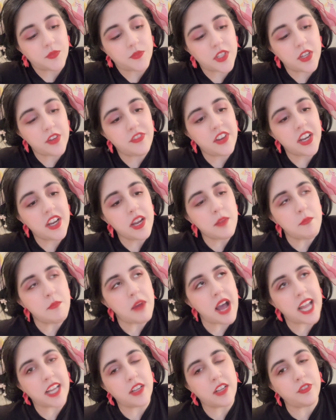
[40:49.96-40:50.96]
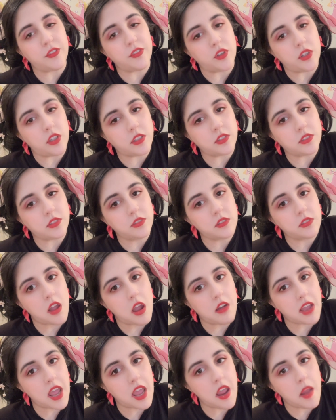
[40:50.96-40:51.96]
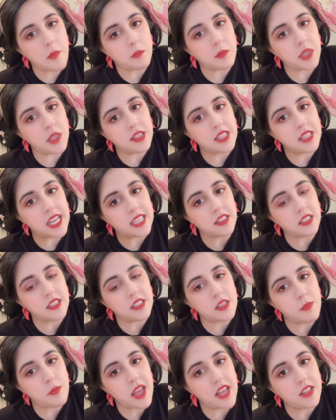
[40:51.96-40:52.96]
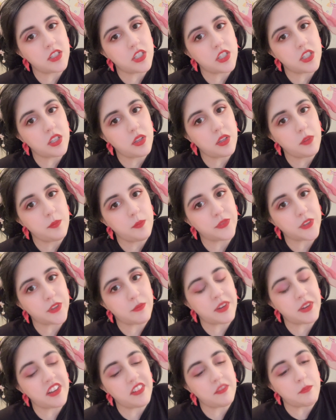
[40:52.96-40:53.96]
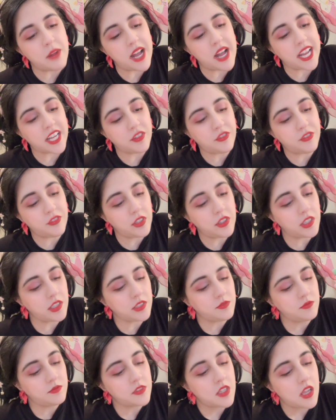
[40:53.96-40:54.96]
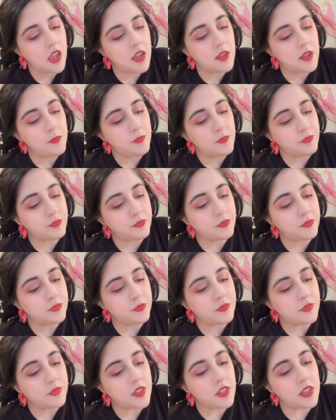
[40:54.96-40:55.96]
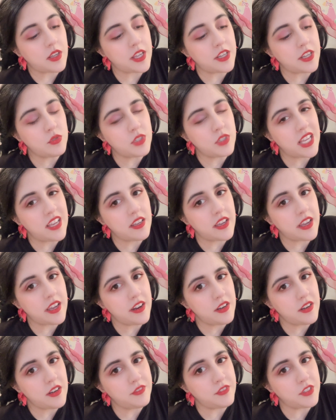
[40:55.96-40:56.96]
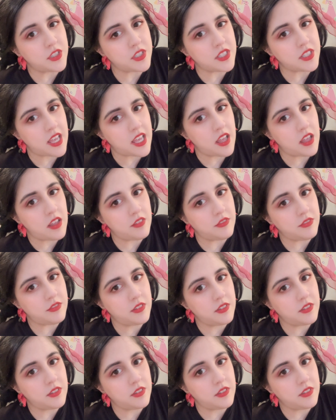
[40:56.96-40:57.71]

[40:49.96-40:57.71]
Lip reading: You're very mindful, okay? Men like this about you. You're very mindful and you take care of yourself.